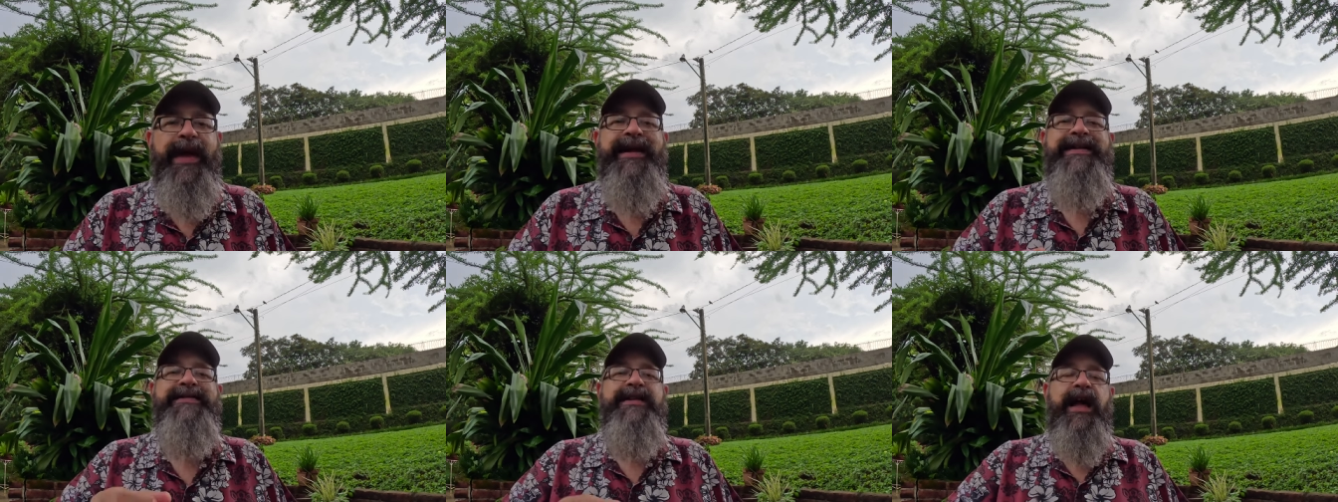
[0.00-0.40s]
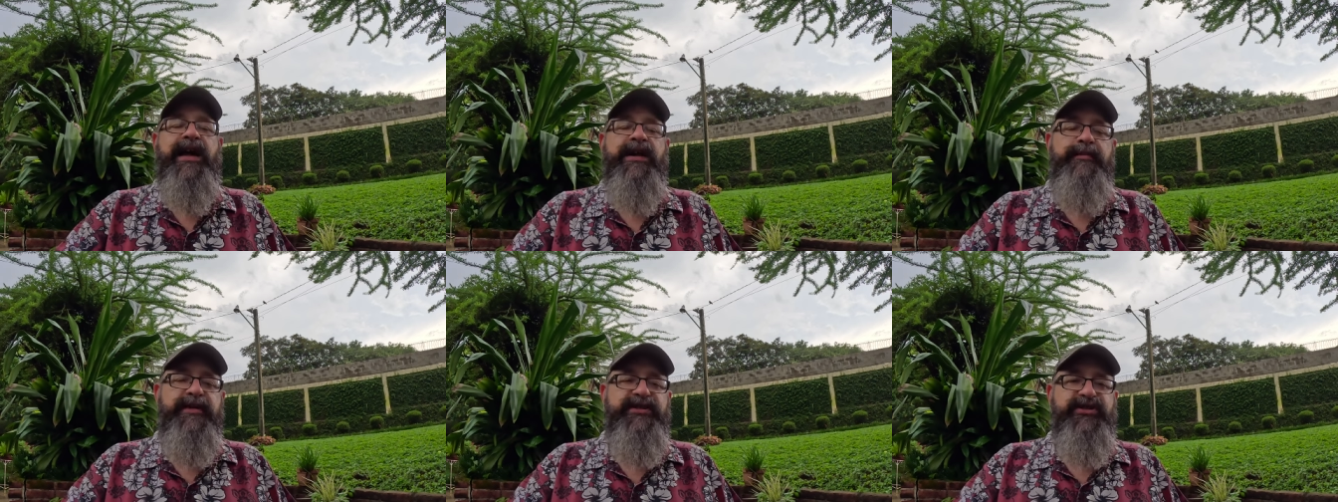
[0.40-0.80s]
and it's not
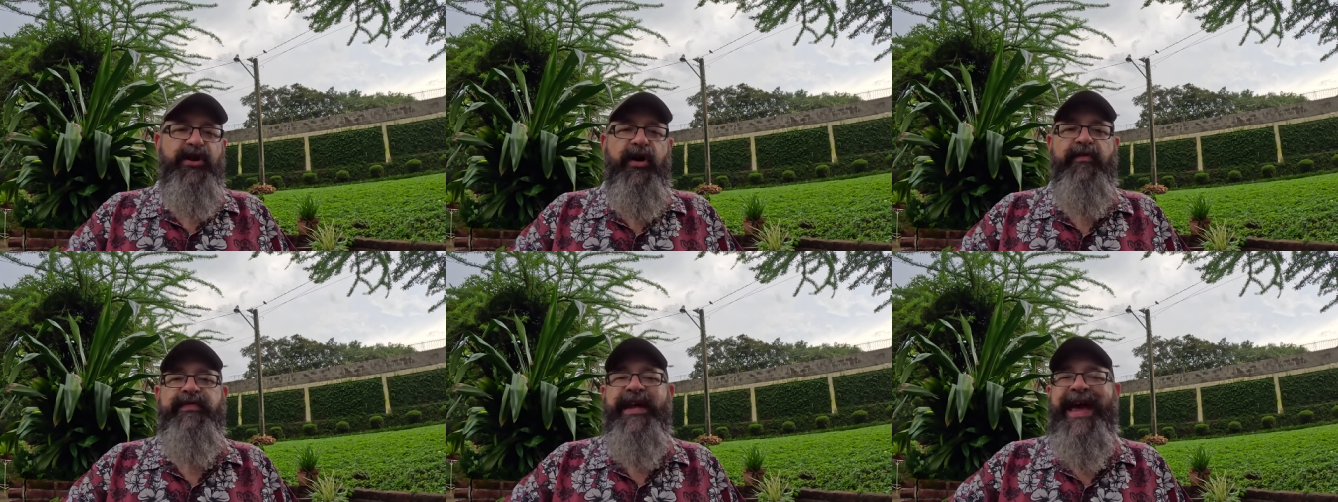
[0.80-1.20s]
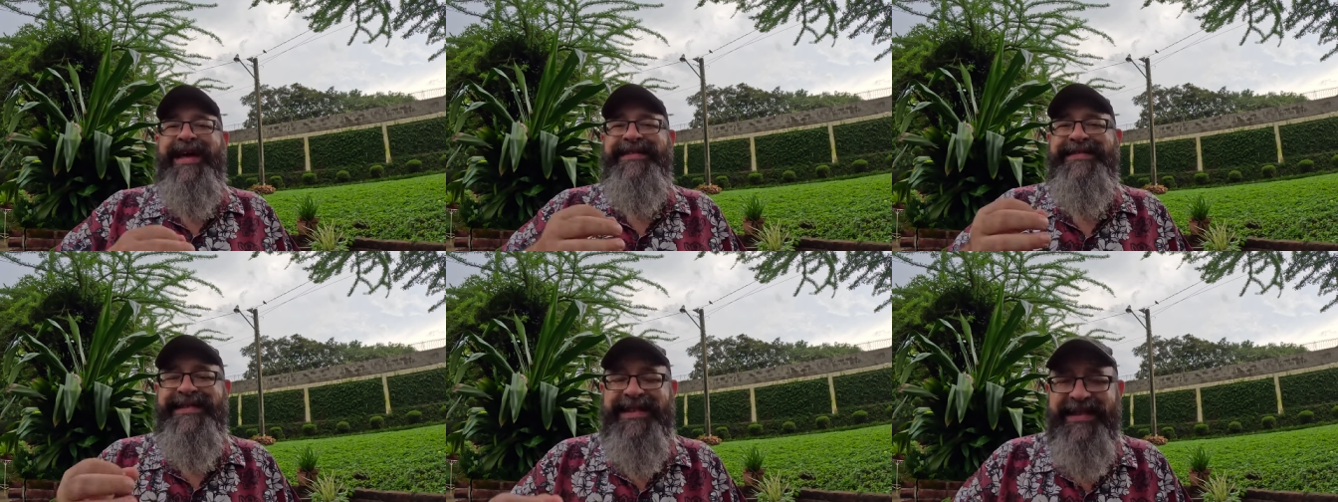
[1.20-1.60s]
going to be solved
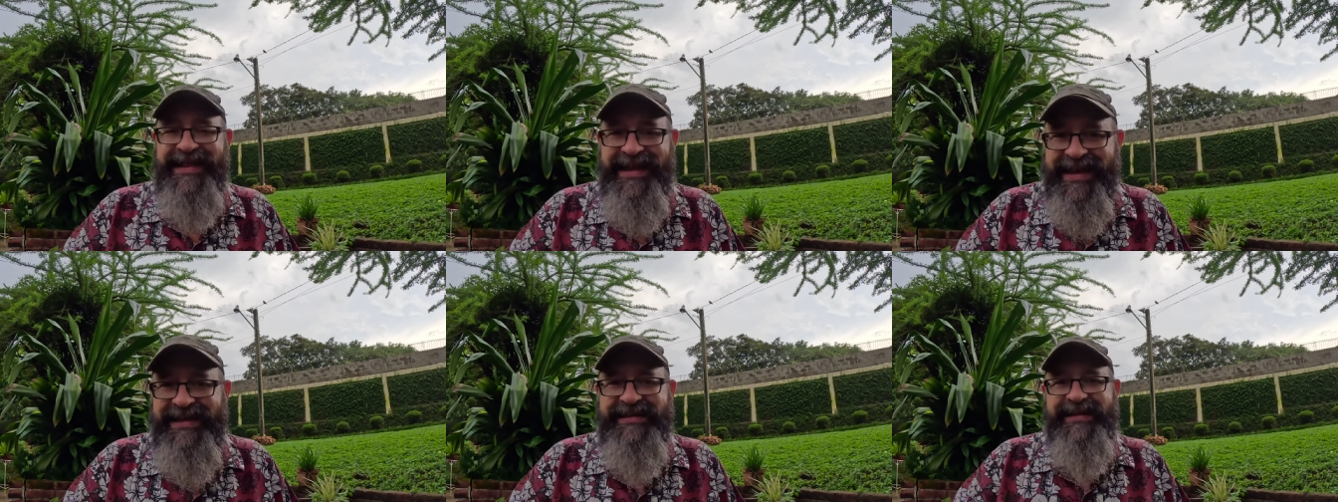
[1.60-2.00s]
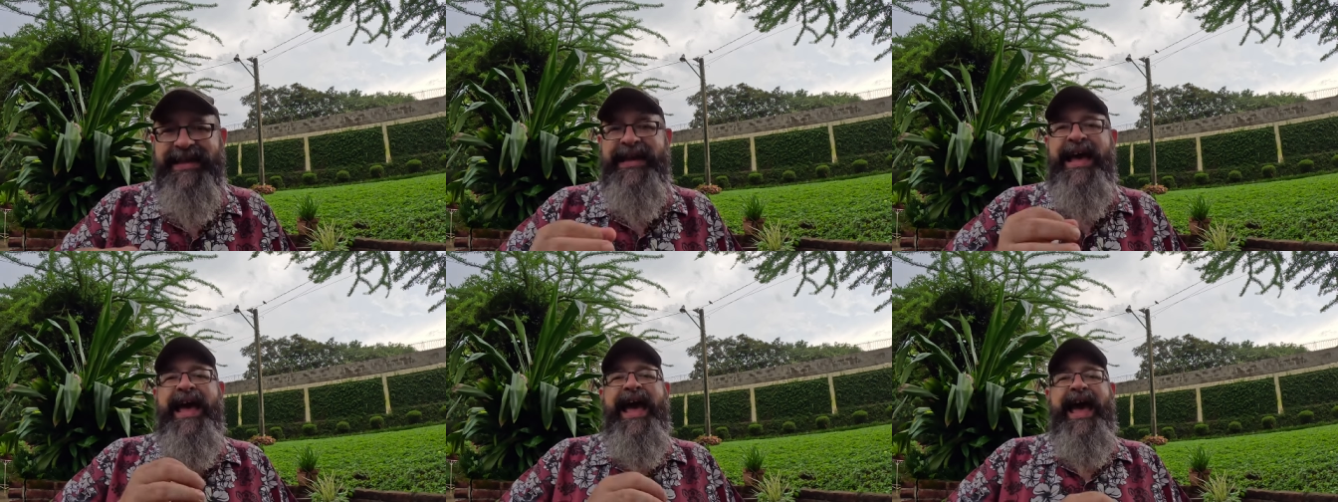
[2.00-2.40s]
as
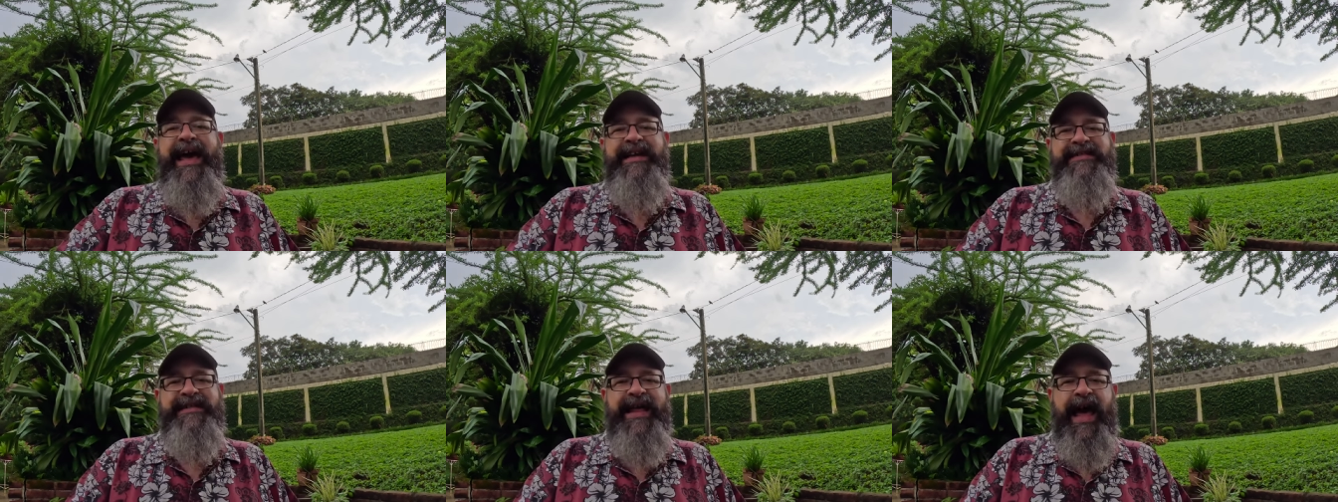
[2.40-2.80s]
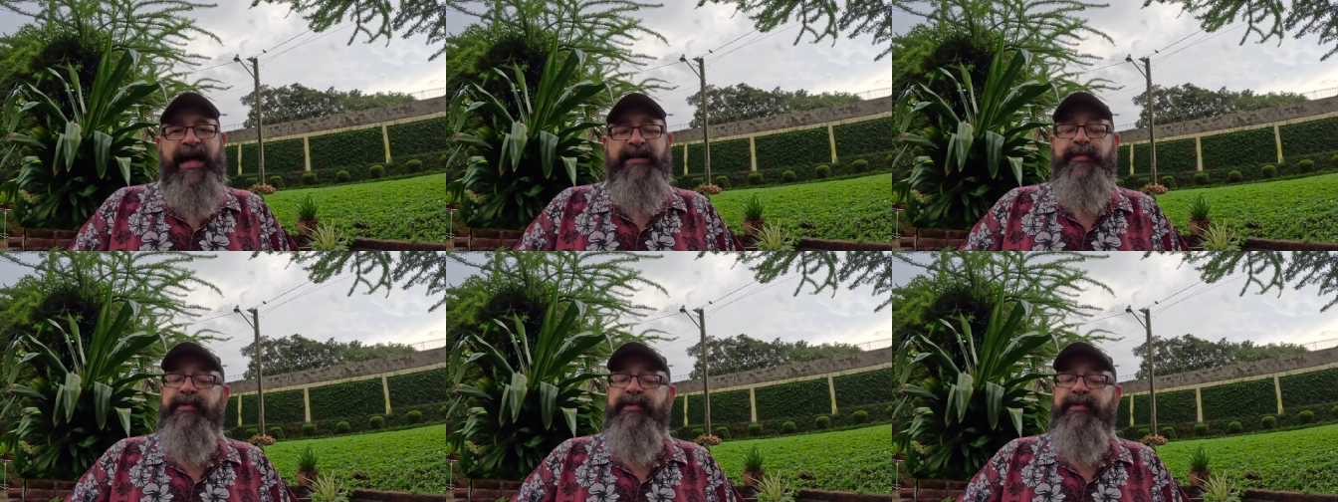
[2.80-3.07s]
easily as that.